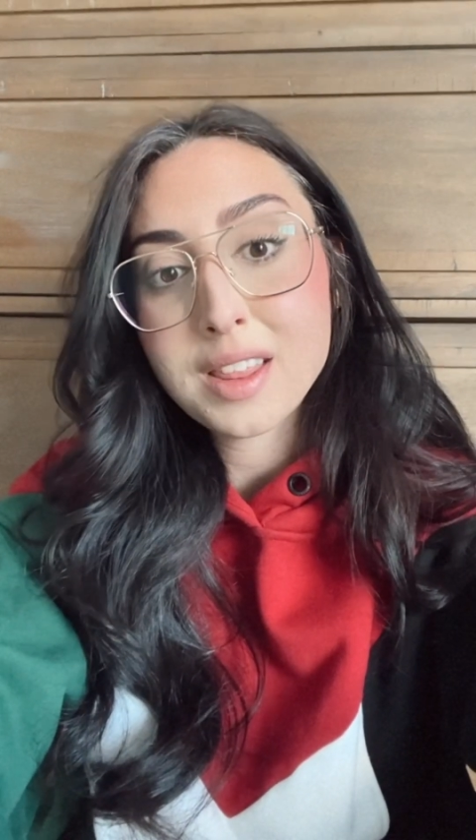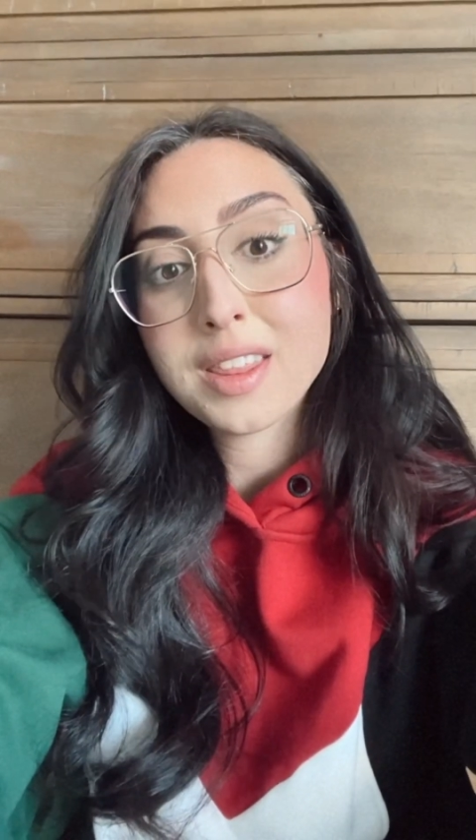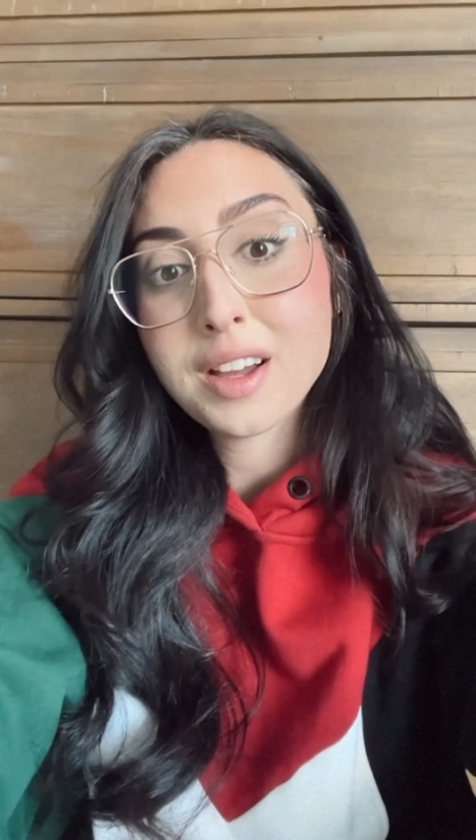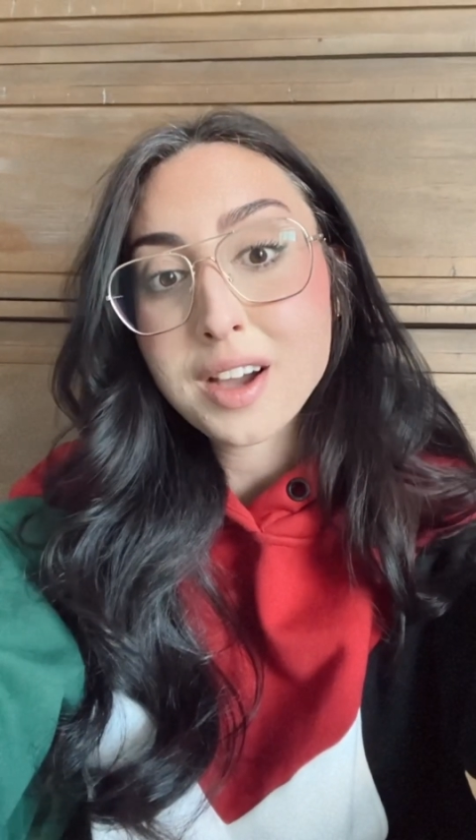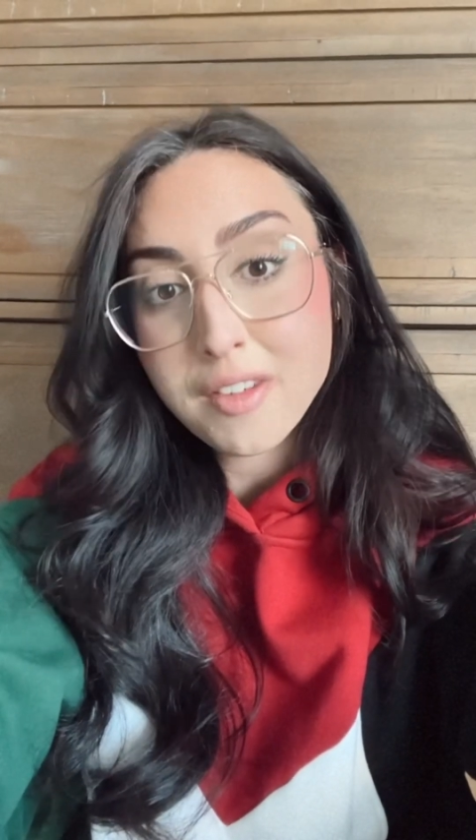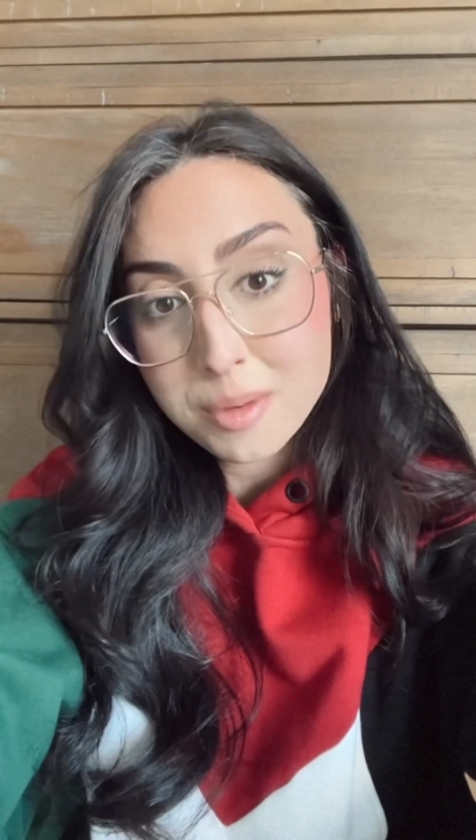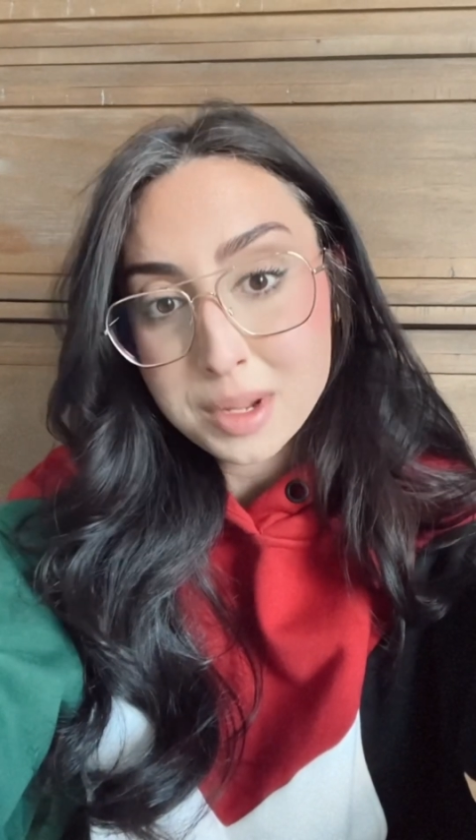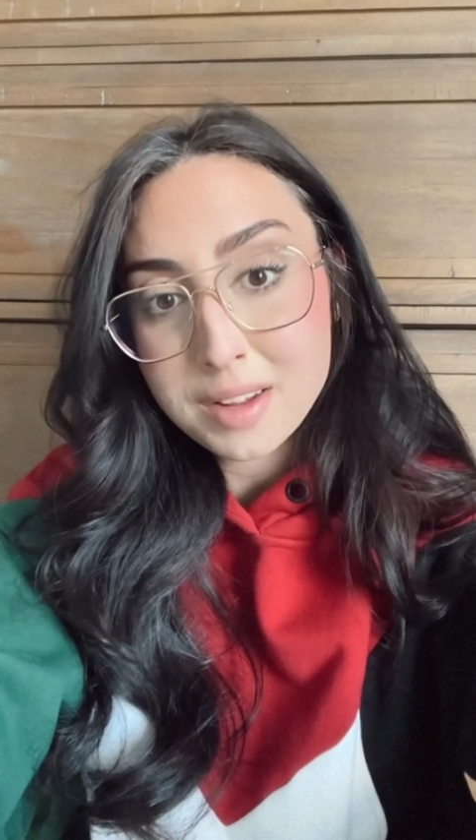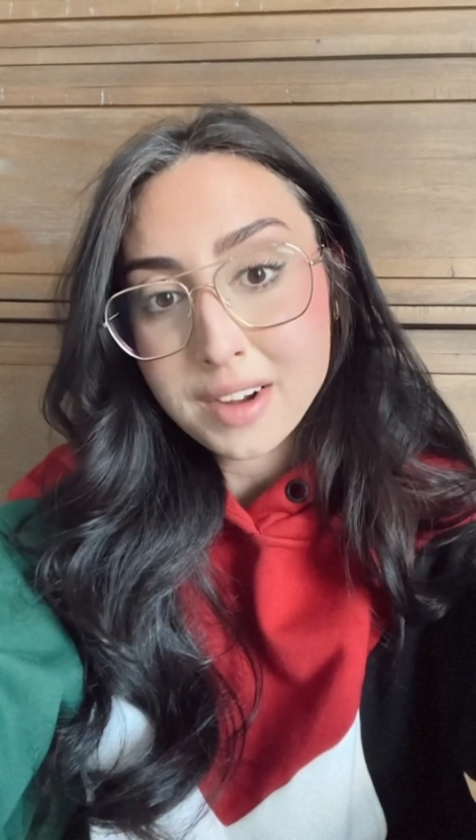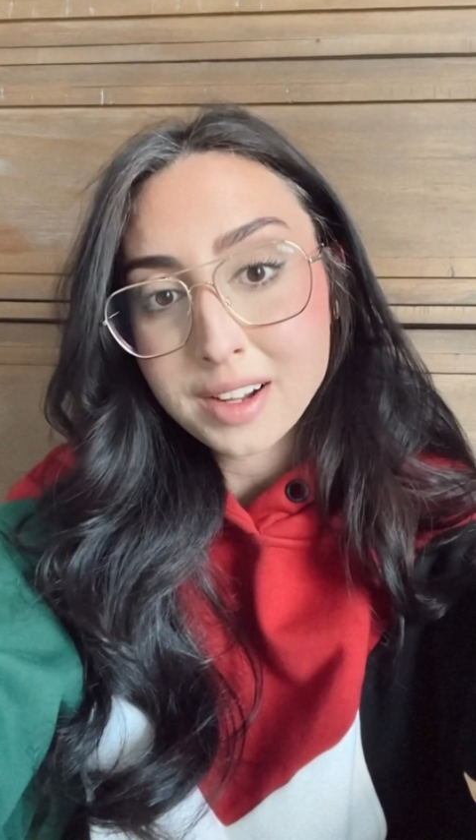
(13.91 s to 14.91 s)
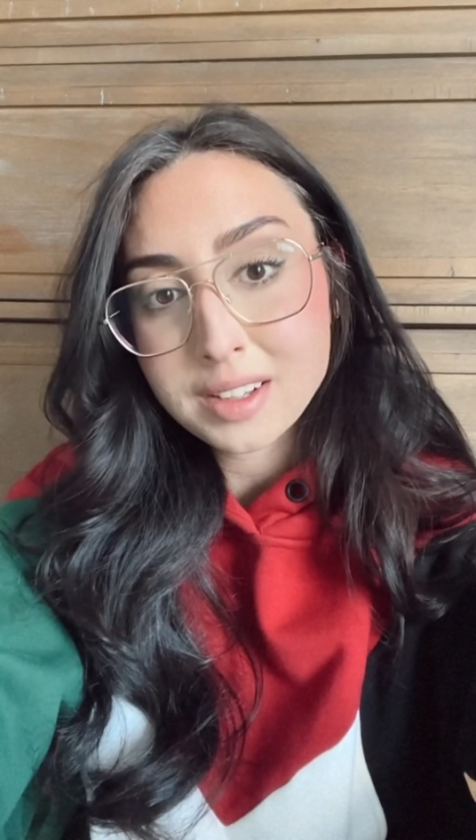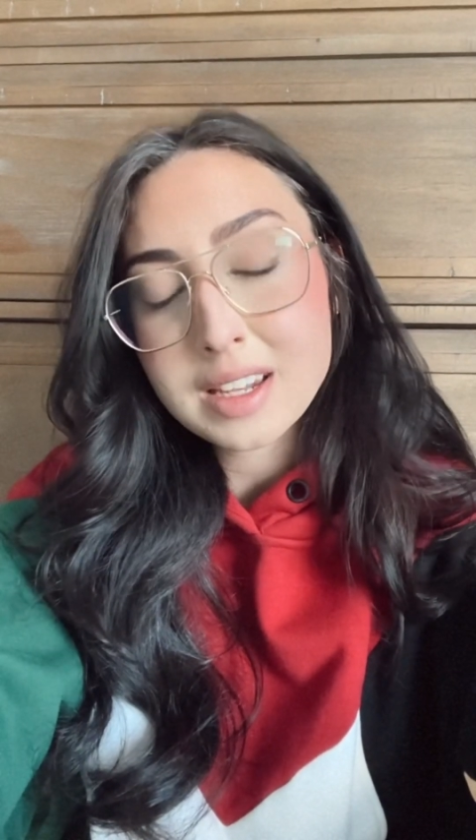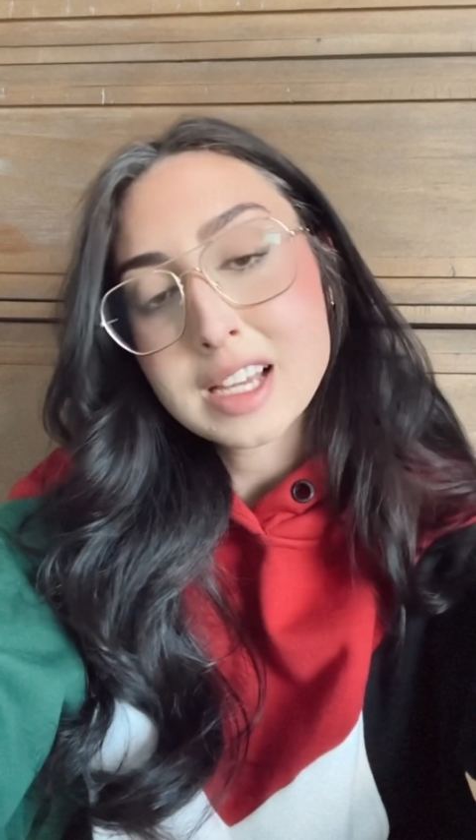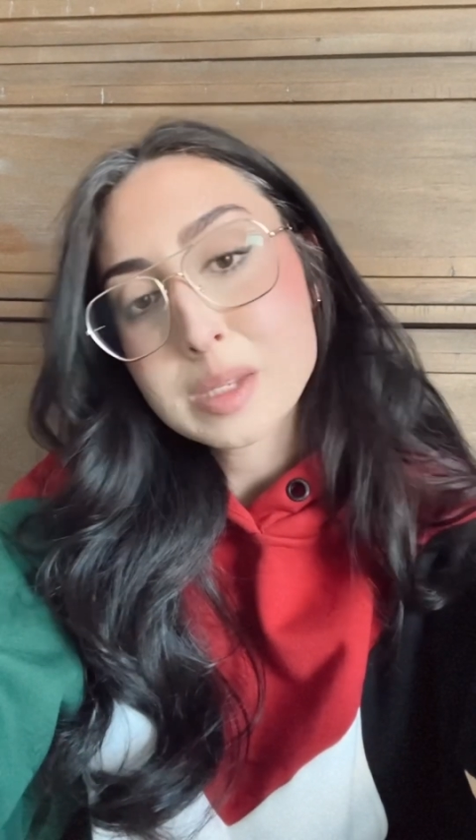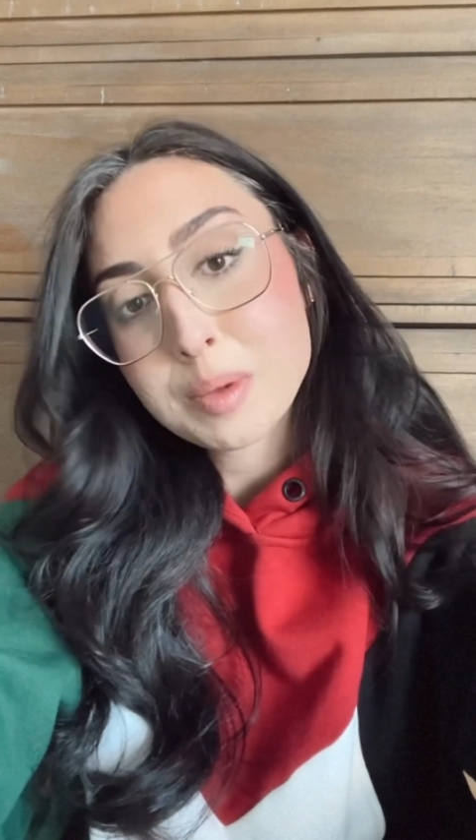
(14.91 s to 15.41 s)
The government of Ireland
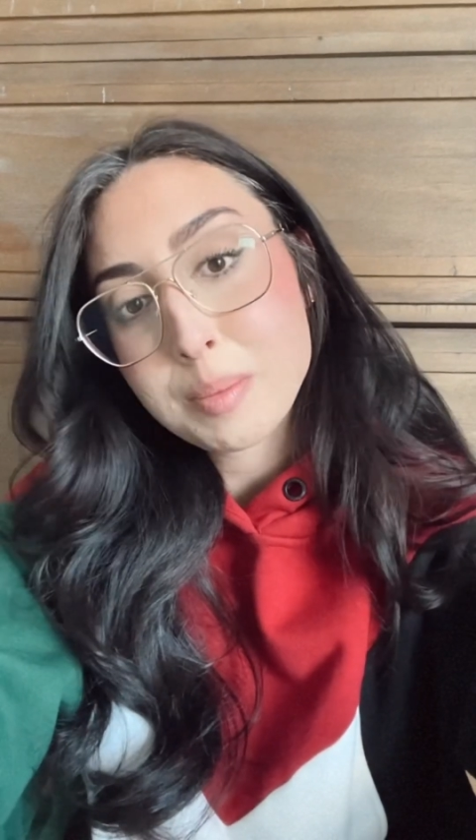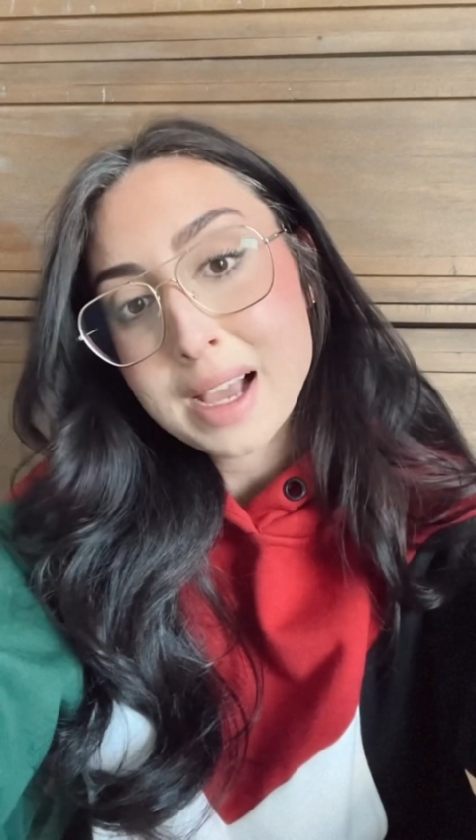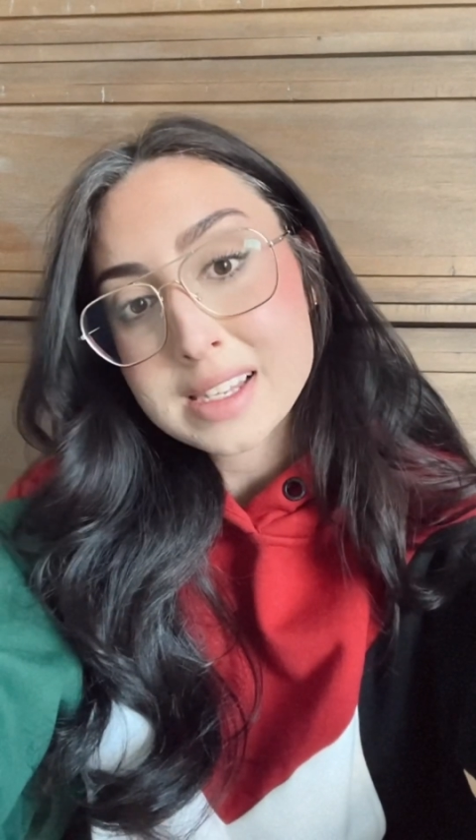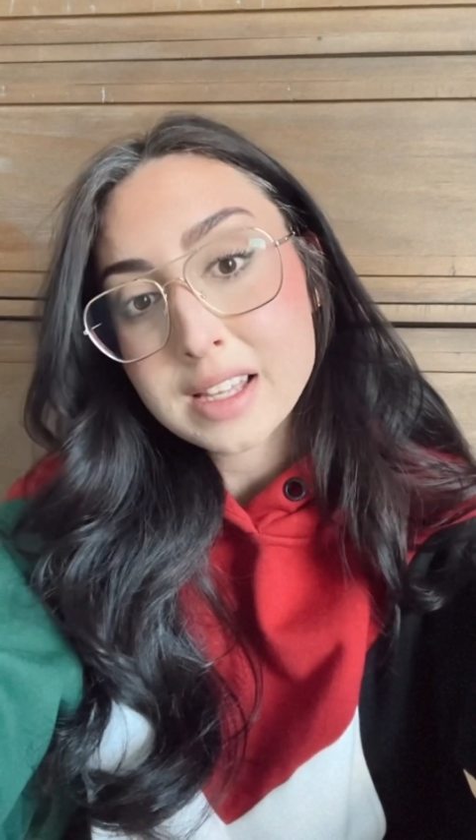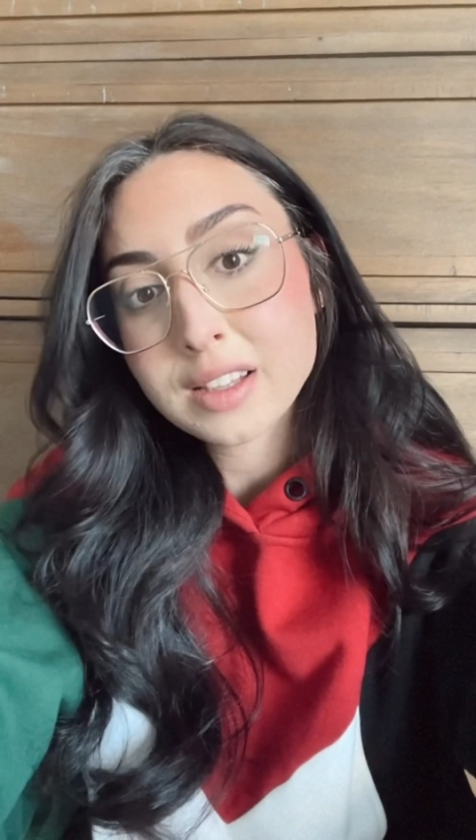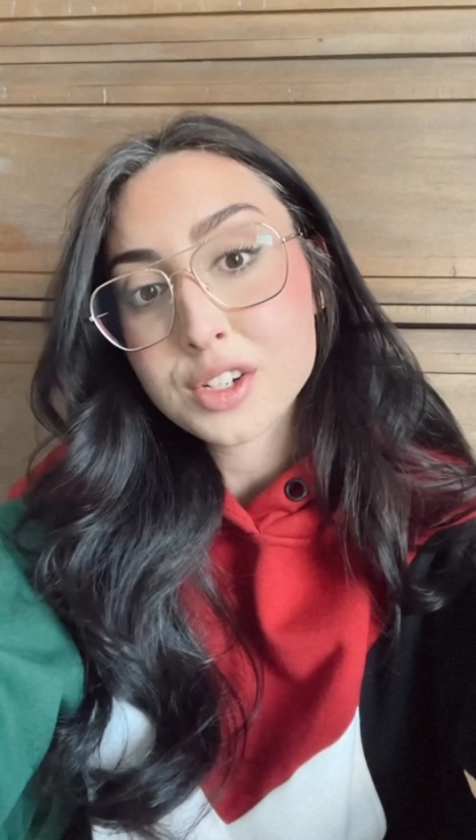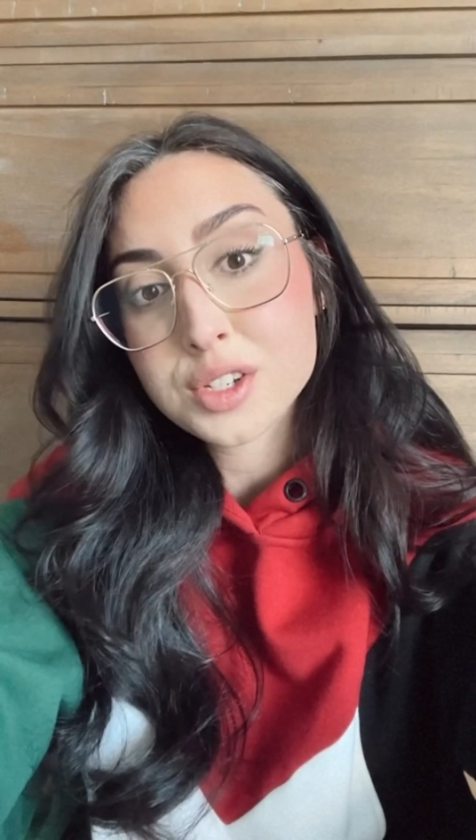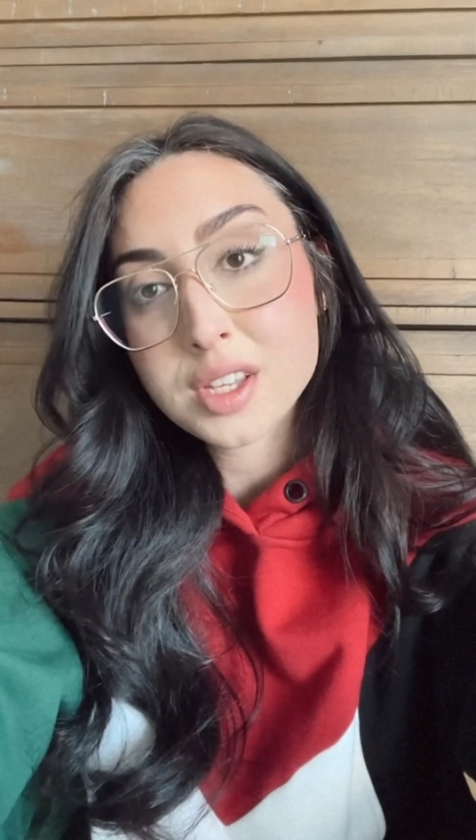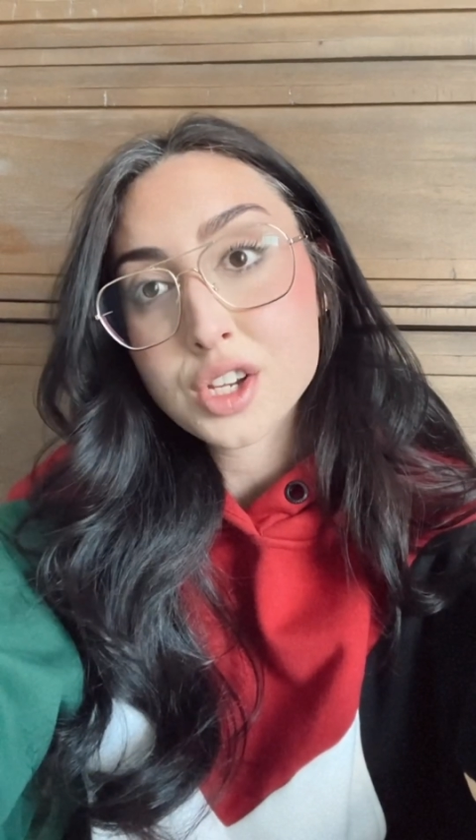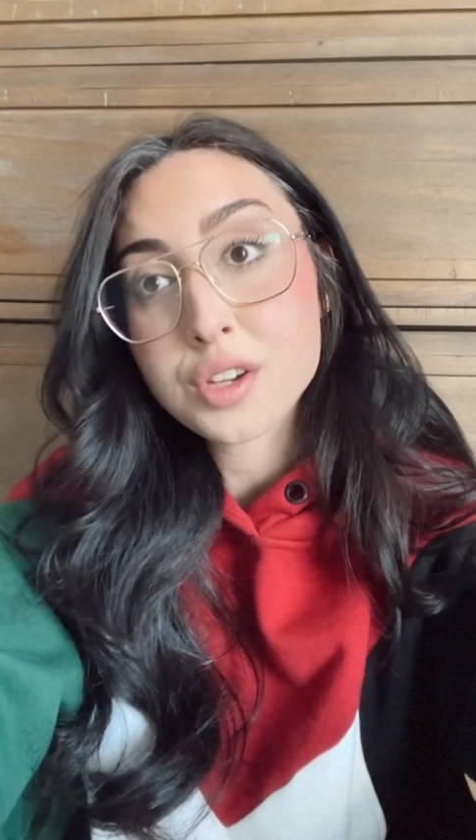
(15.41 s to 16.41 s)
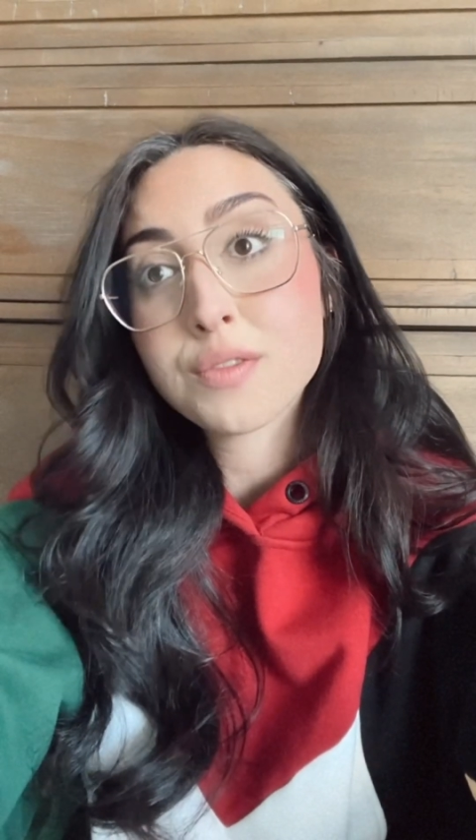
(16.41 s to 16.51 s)
has been passing legislation